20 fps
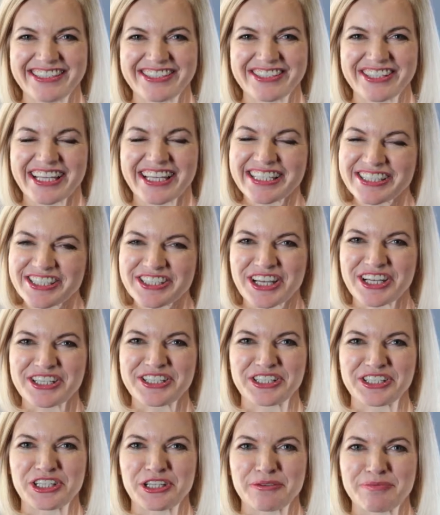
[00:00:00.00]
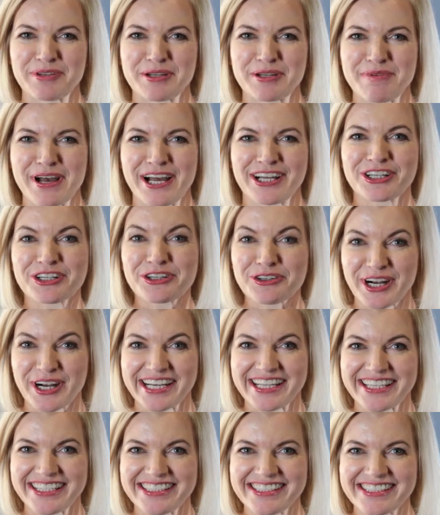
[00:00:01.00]
So I'd like to talk to you a little bit about
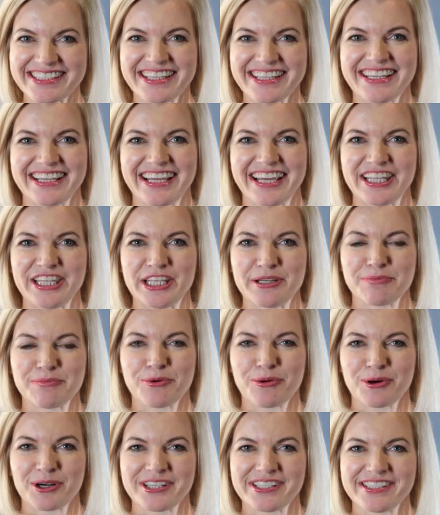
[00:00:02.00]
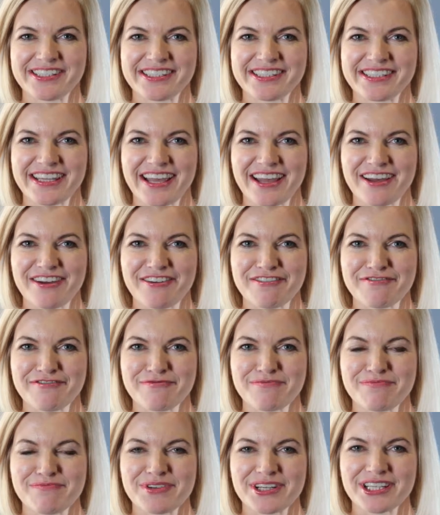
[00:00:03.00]
credit and the importance
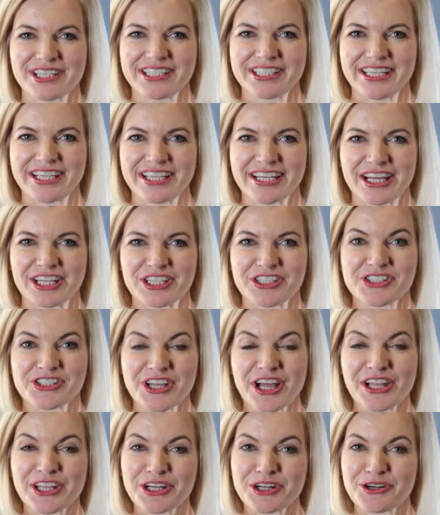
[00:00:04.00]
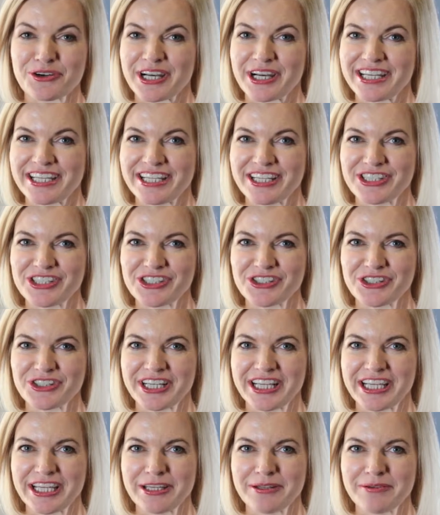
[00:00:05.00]
of building a solid credit
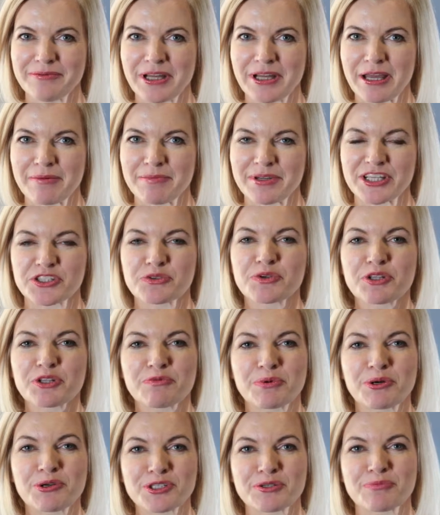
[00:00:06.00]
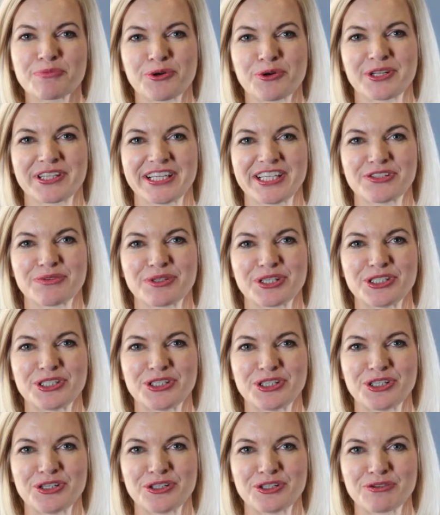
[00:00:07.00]
history, because one of the most important things we
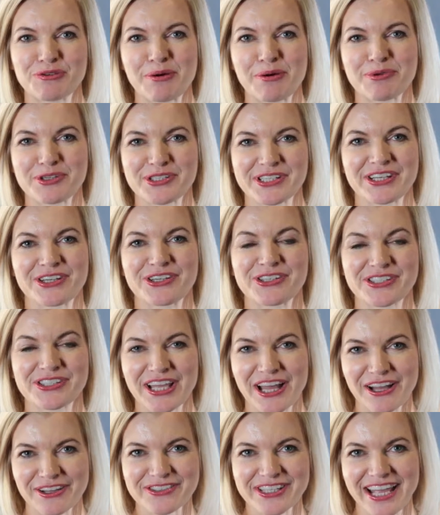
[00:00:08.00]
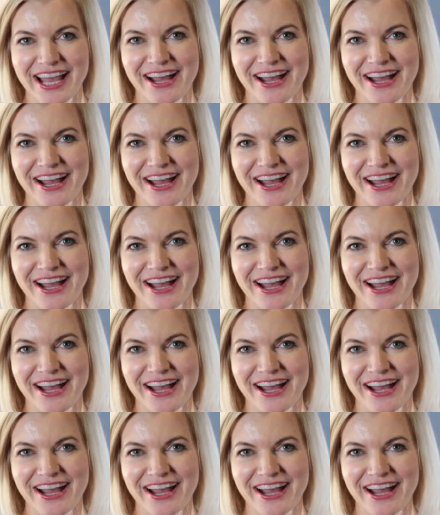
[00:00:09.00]
can do to represent ourselves